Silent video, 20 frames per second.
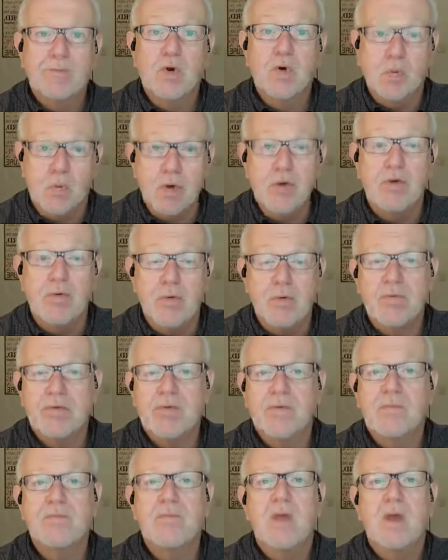Ruth,
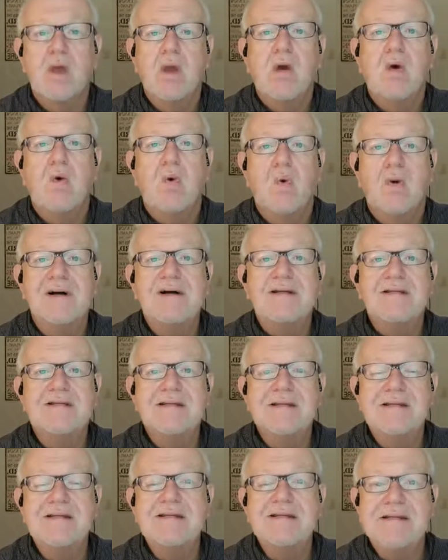was
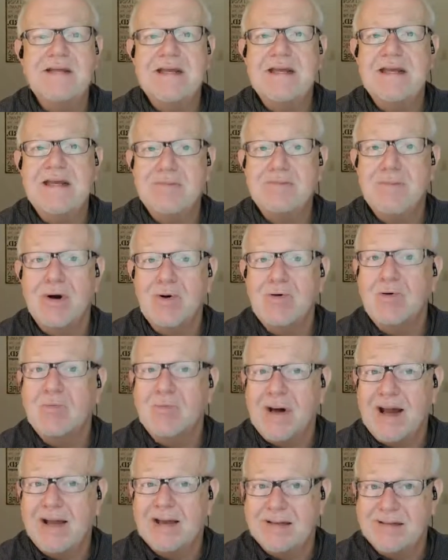indeed a
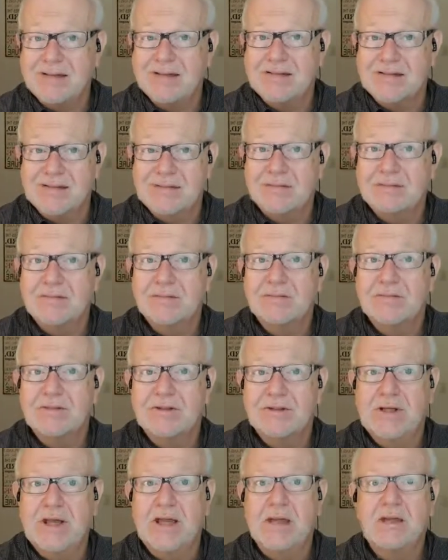Moabitess,
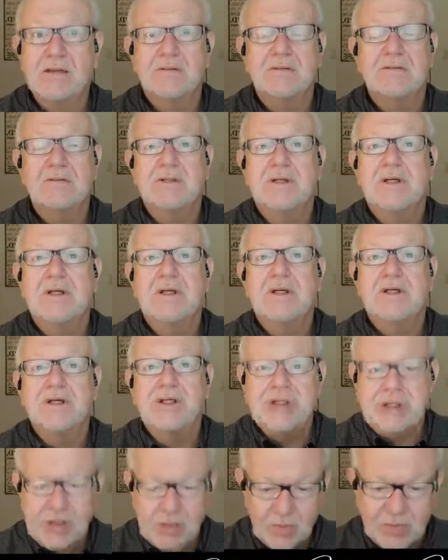okay?
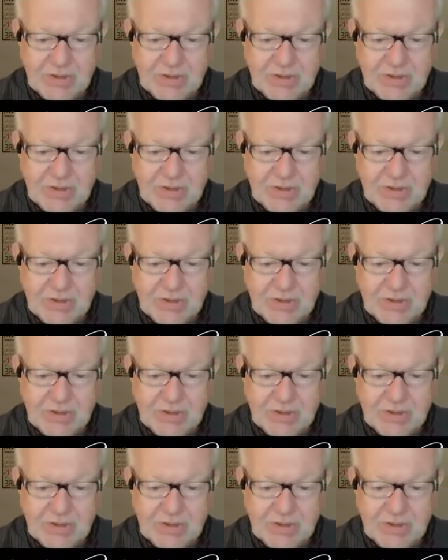She